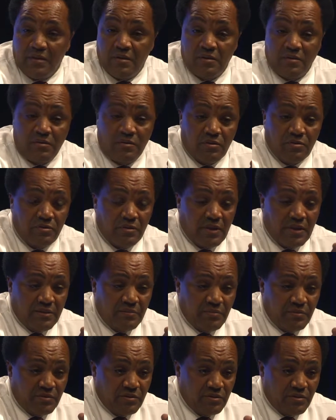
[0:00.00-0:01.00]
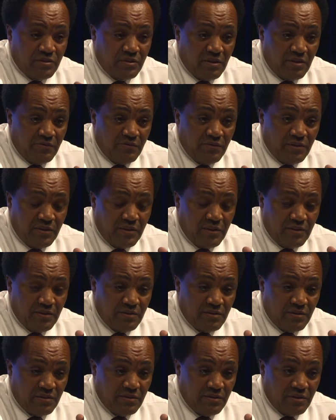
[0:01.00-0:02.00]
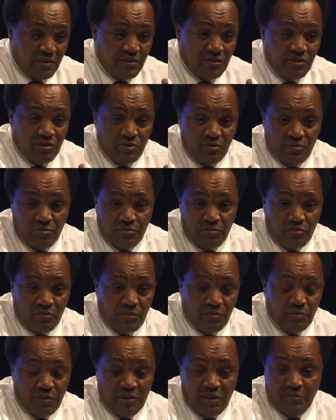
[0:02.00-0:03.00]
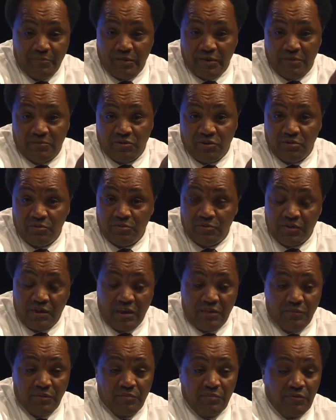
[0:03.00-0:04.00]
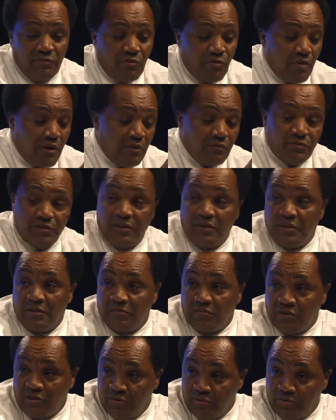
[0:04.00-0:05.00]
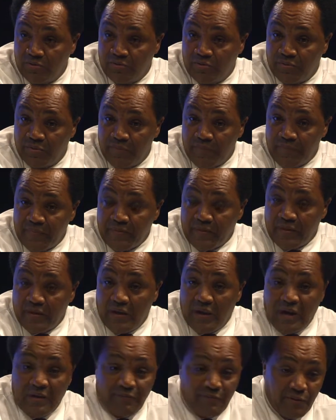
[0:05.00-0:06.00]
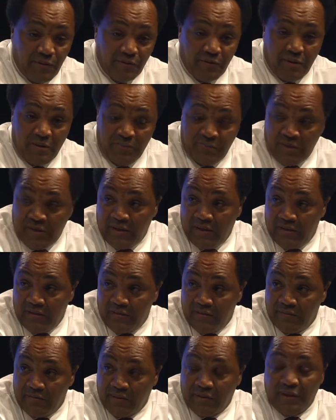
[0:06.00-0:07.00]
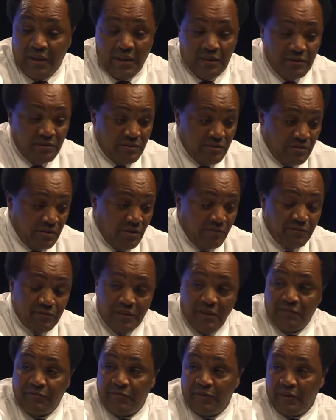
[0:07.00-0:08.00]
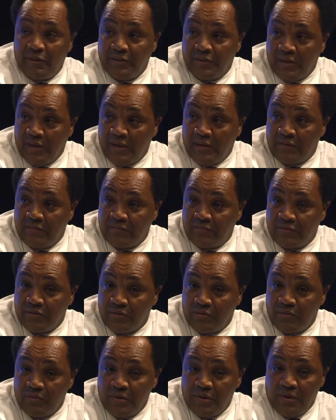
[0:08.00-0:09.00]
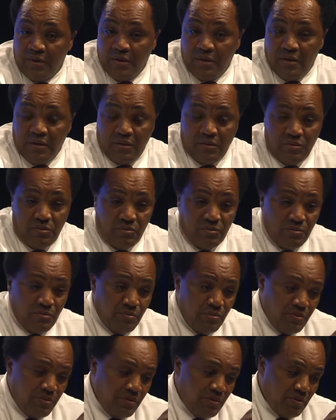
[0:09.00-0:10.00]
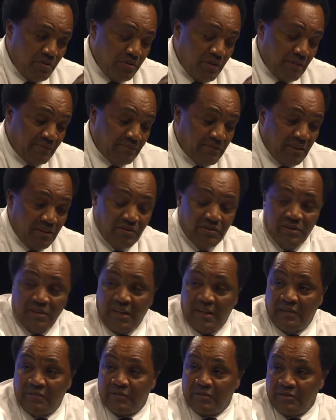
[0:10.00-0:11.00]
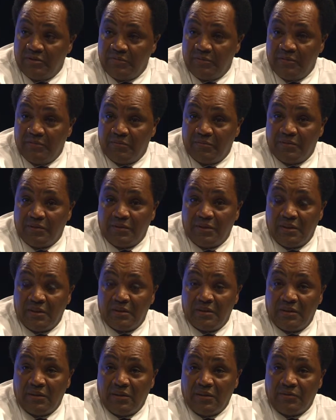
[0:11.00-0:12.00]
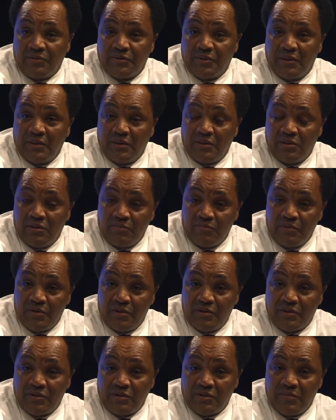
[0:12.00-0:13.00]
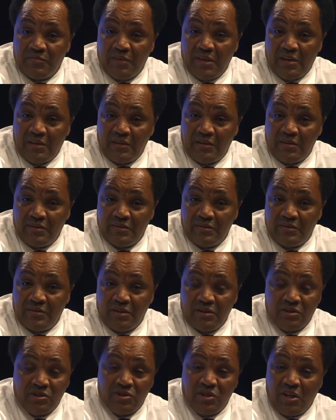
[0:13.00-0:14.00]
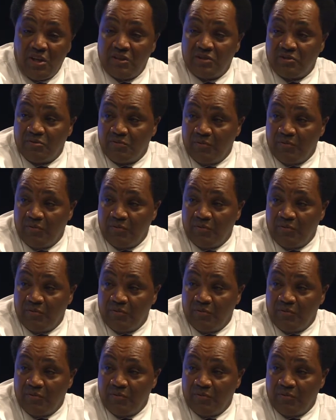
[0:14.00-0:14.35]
You know, you got to put yourself in their shoes, which I'm in them shoes now, but before I was in them shoes, I felt their pain, but not as tough as I feel it now. Right. So you have to take your time with these people because they lost their loved ones, somebody done discharged a